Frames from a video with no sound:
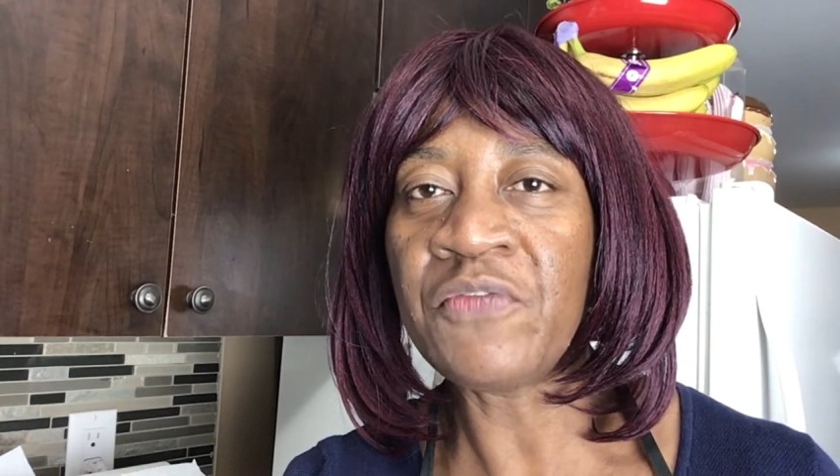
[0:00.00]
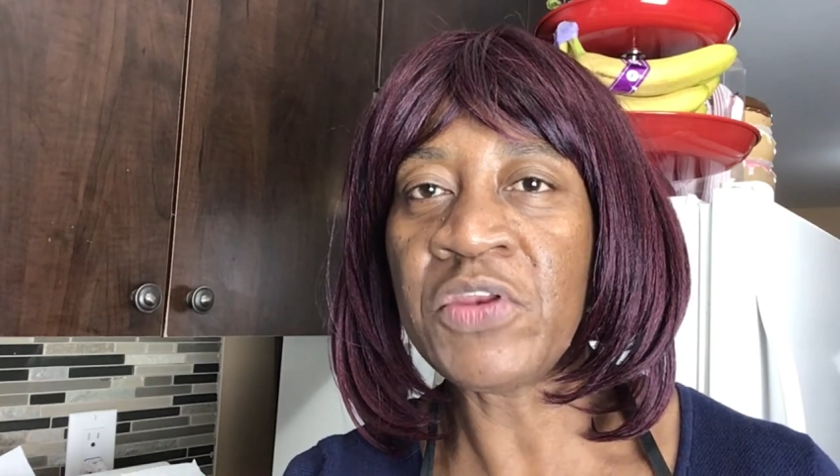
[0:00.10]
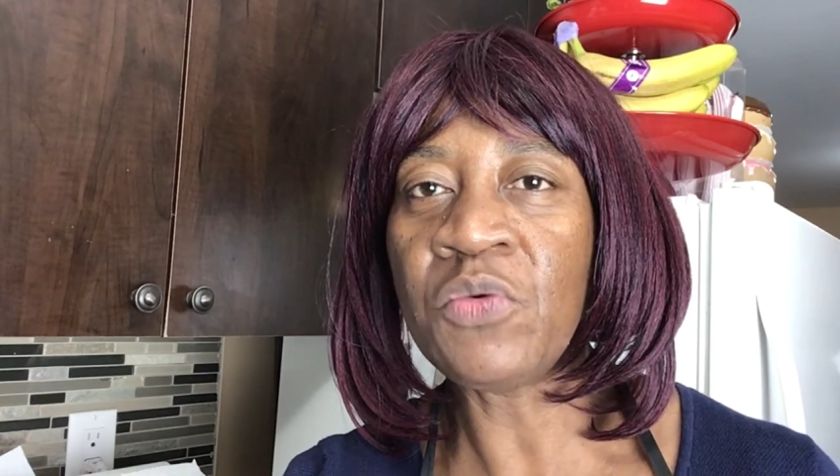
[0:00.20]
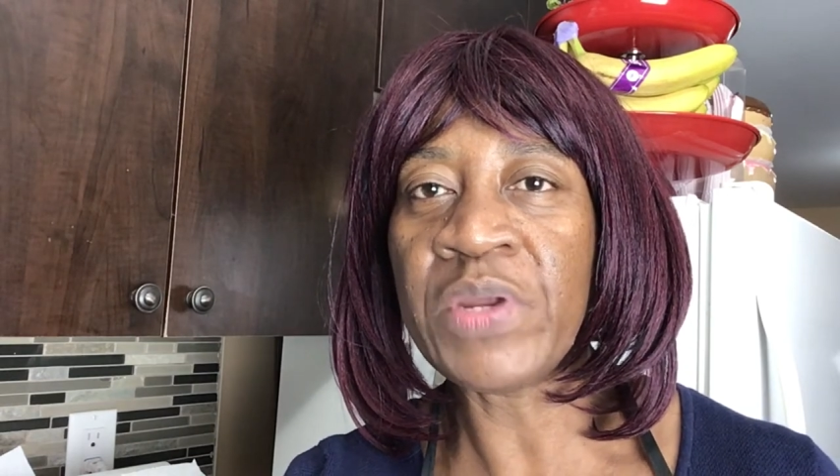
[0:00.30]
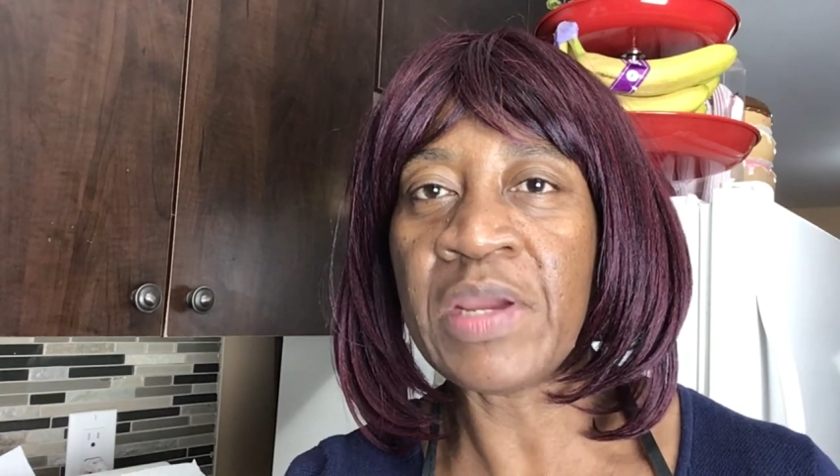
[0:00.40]

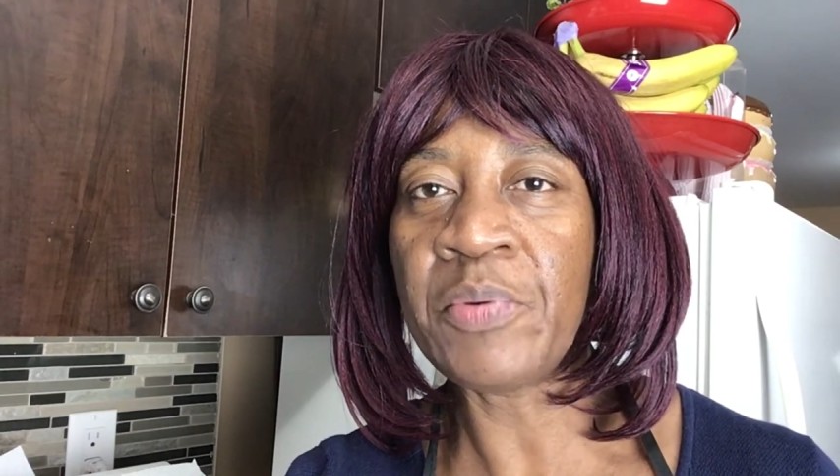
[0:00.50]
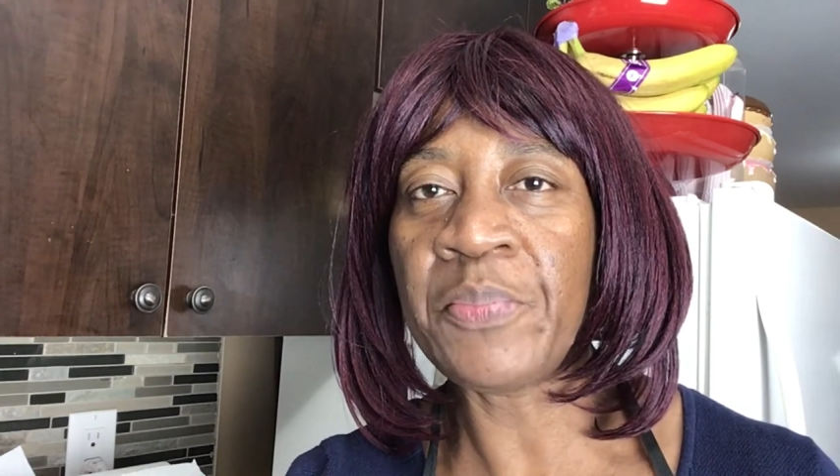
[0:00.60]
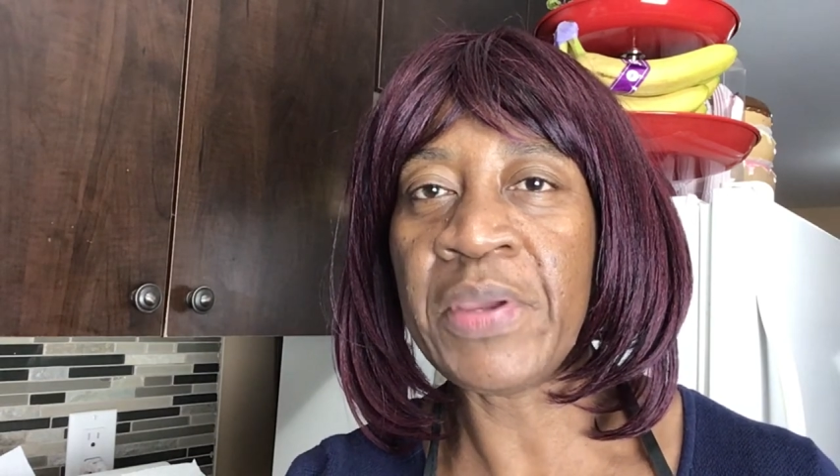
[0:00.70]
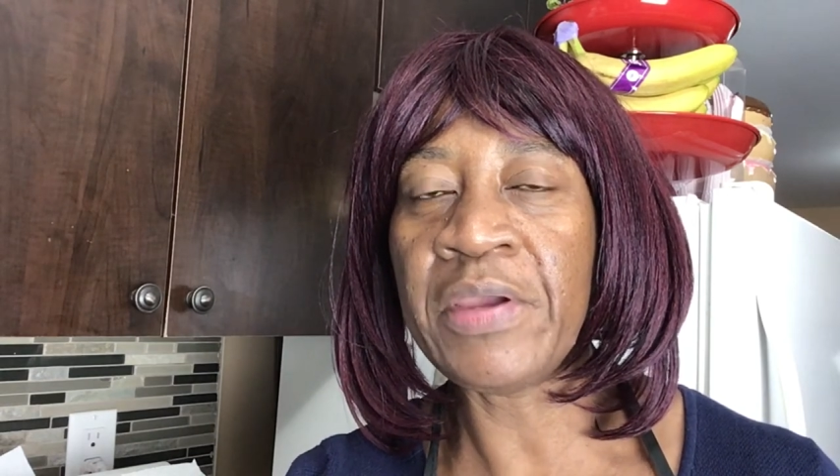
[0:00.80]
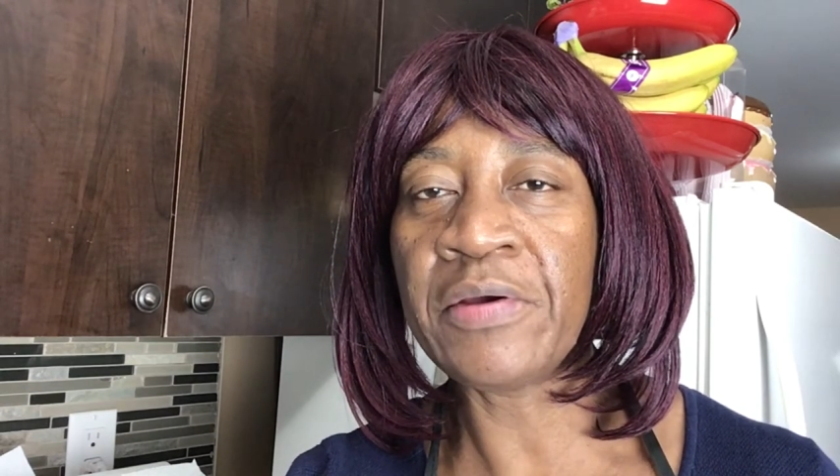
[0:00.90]
video when I
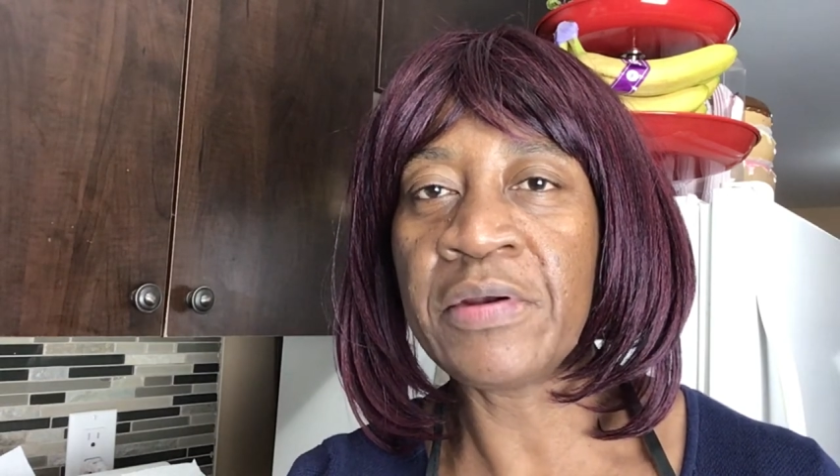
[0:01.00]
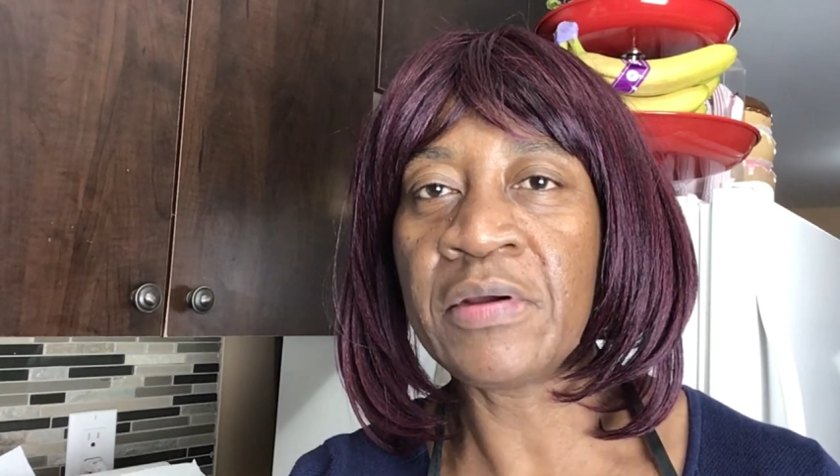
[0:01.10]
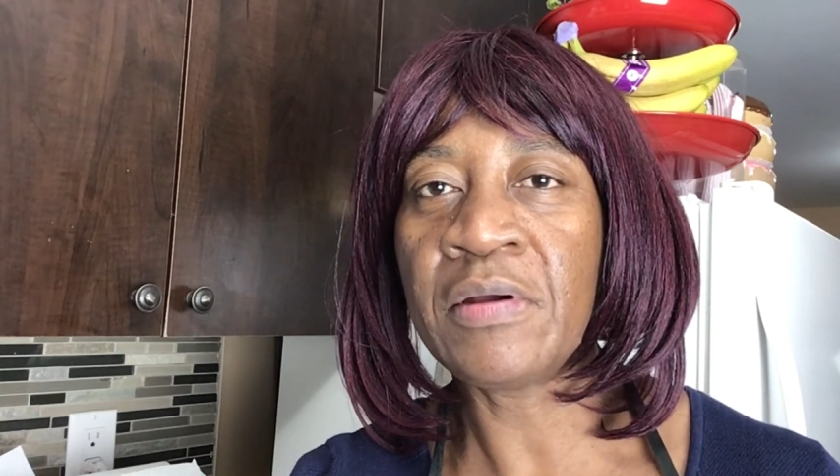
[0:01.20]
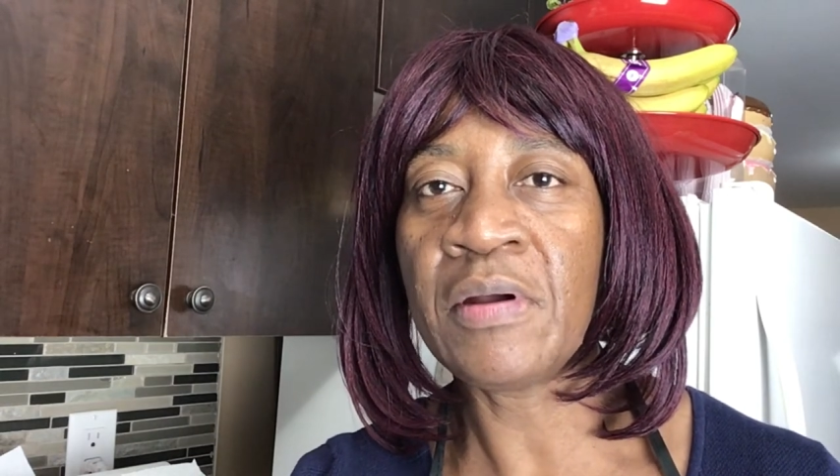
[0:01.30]
prepared